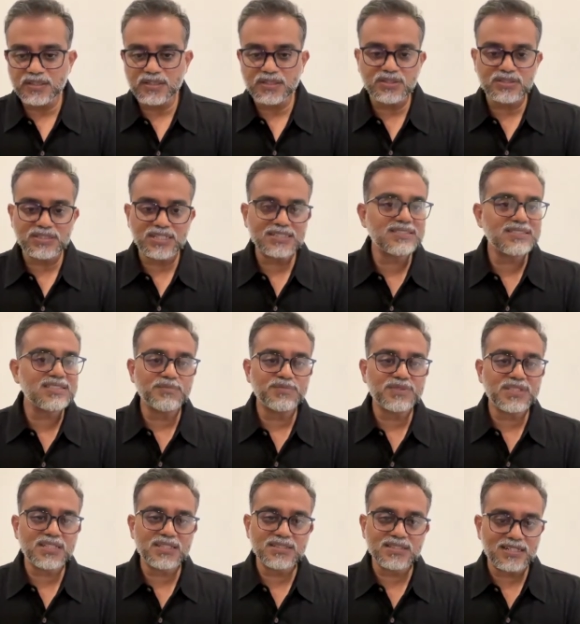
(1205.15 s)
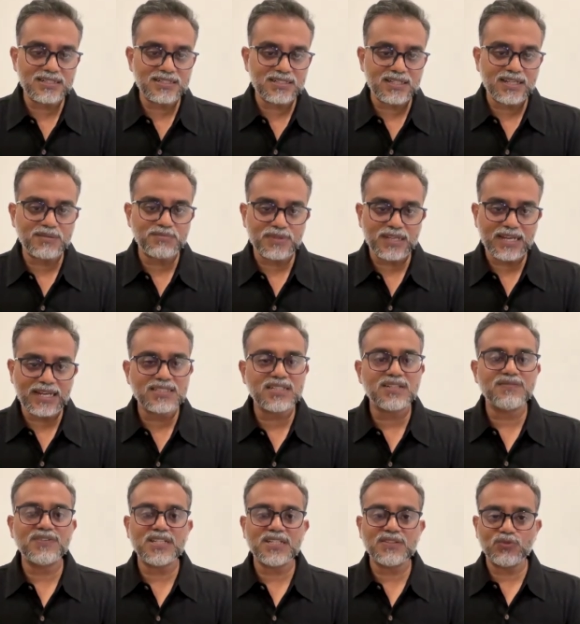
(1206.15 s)
You know, that's something that I'm
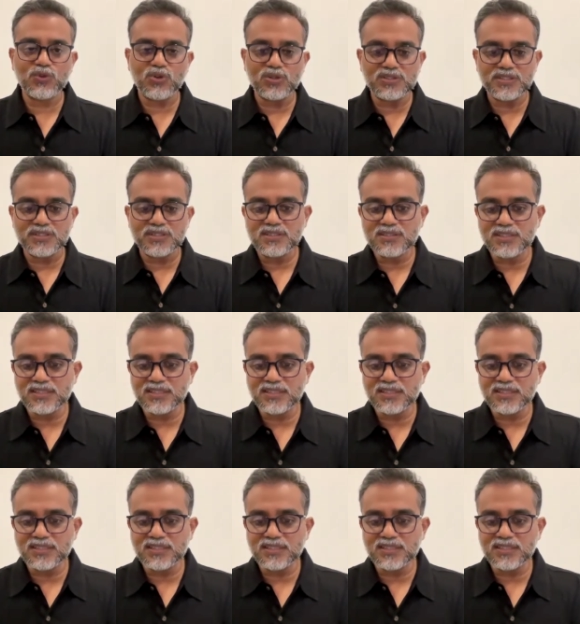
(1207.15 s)
actively involved in.